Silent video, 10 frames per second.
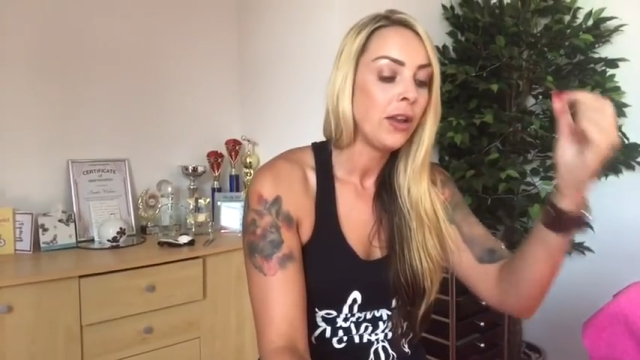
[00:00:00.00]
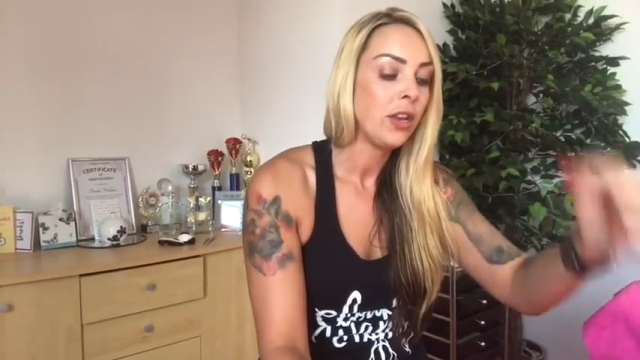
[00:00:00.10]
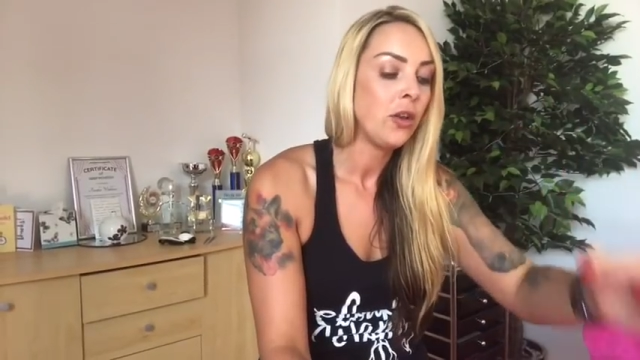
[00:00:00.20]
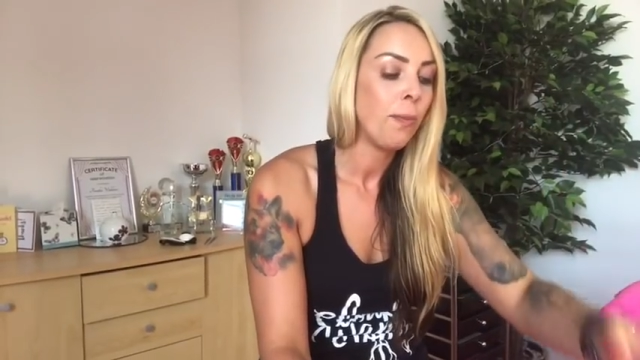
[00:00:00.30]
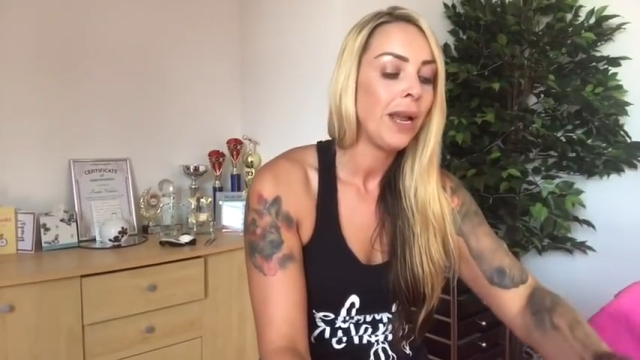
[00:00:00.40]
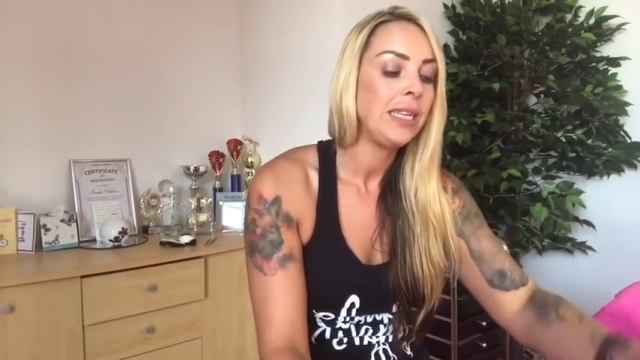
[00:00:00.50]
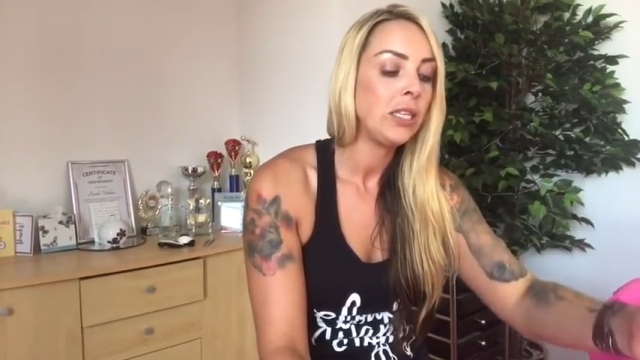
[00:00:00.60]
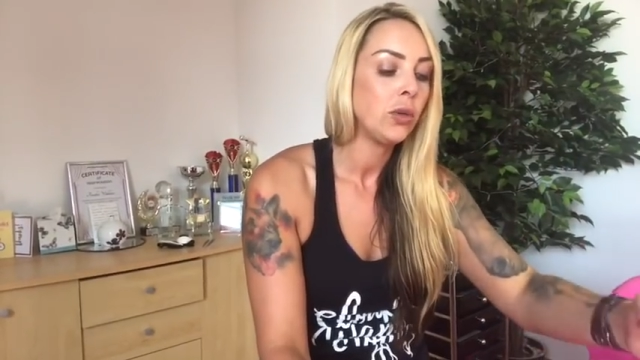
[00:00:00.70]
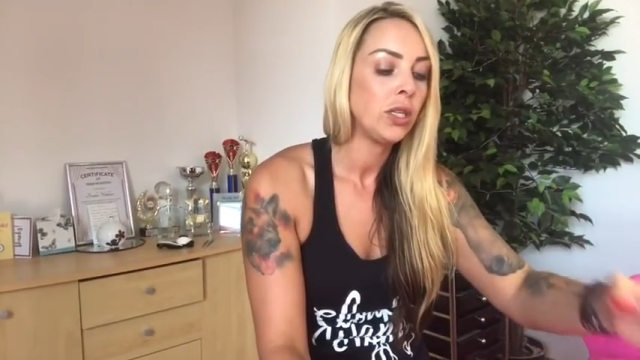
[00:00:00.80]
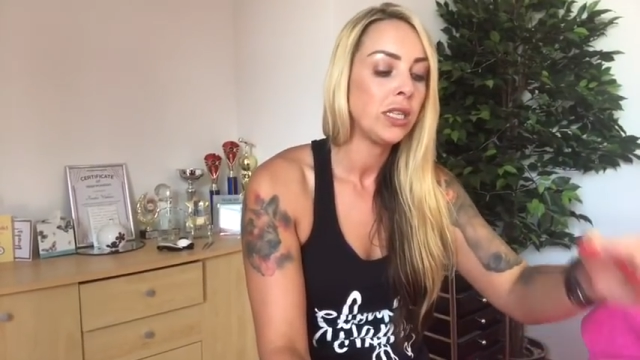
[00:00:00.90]
And then you
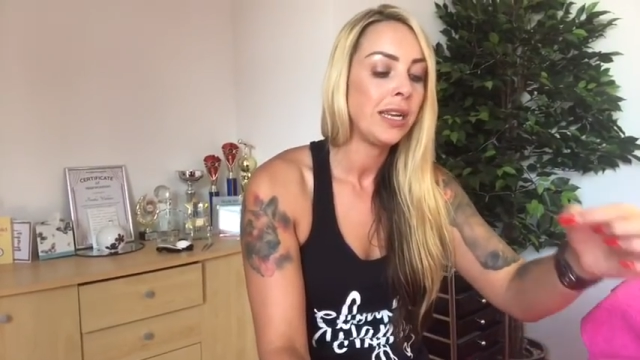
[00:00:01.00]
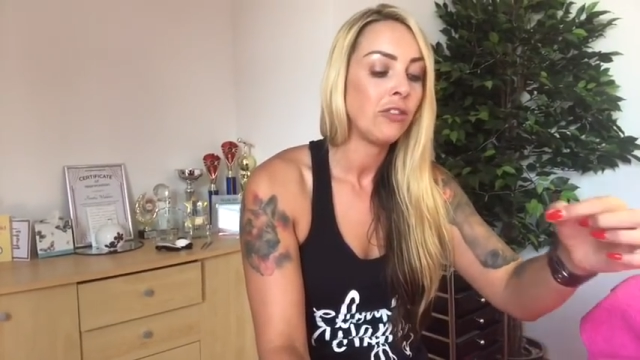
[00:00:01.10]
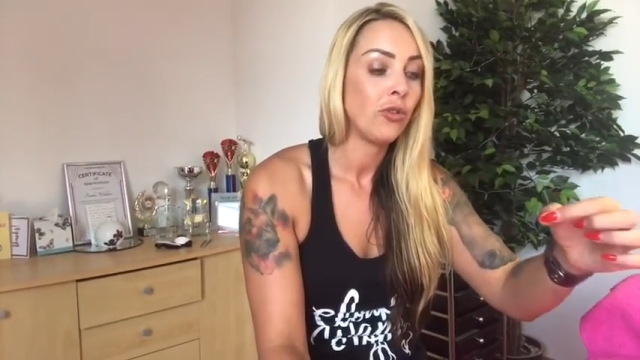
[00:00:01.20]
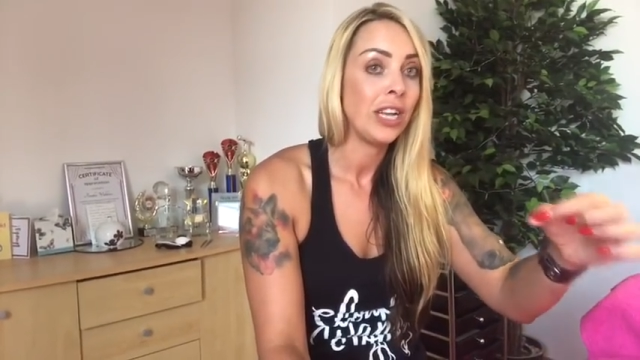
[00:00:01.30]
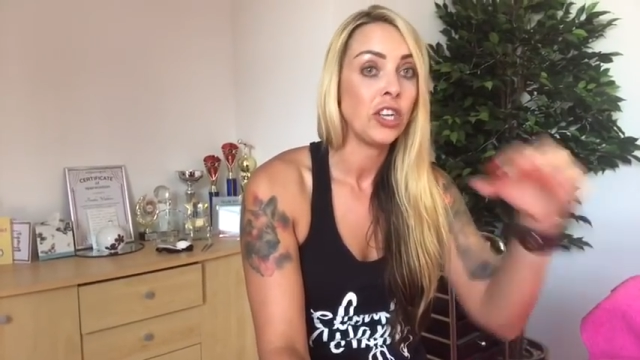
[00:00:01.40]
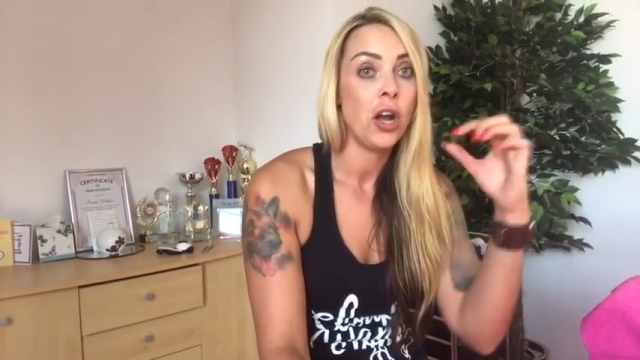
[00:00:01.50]
place it onto the natural lash and